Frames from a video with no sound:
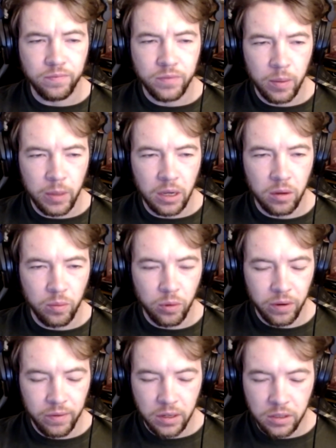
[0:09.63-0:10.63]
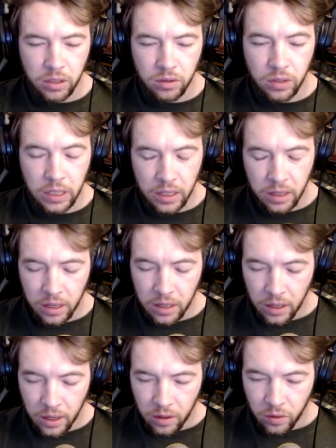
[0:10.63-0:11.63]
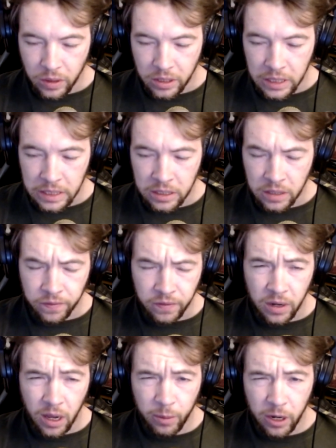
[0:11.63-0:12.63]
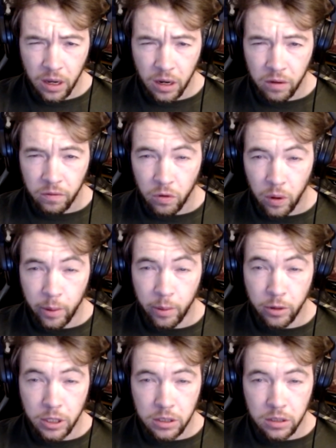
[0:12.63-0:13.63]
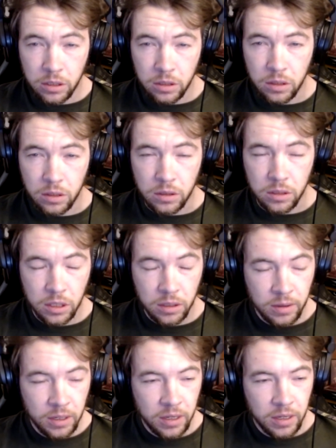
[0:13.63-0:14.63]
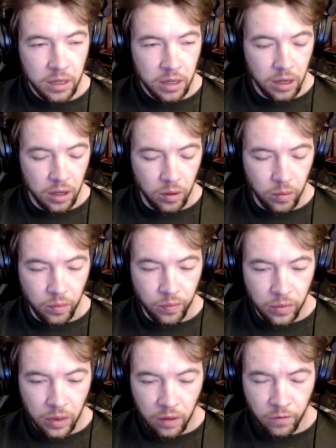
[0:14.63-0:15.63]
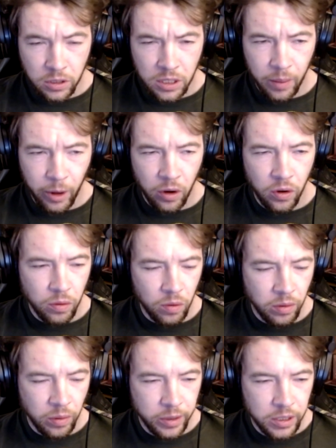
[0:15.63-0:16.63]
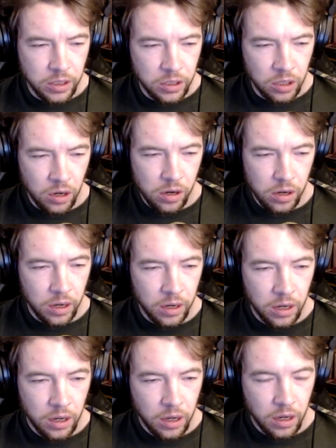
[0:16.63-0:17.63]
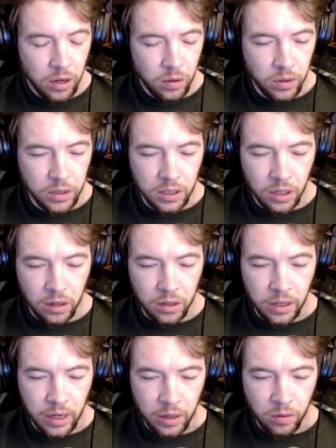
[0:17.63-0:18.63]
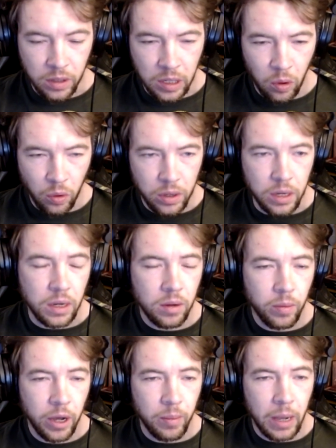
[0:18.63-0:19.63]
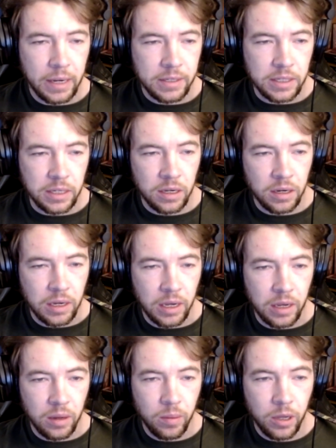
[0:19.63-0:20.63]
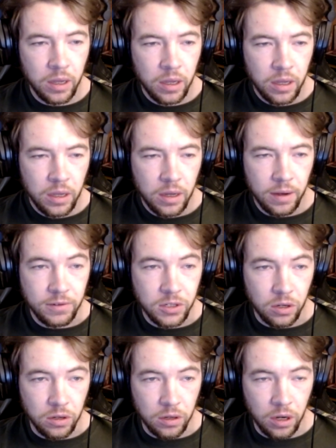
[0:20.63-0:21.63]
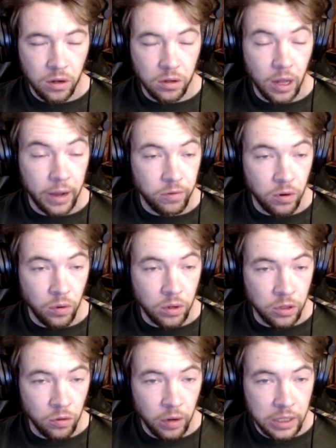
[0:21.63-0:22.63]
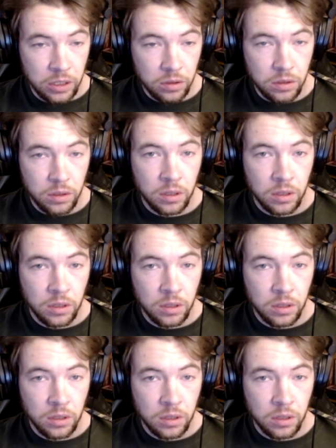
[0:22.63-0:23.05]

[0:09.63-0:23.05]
become privy to, which is the phenomenon of rubber bridge guitars. The first time I heard a rubber bridge guitar was on a recording by Madison Cunningham of a song called Life According to Rachel,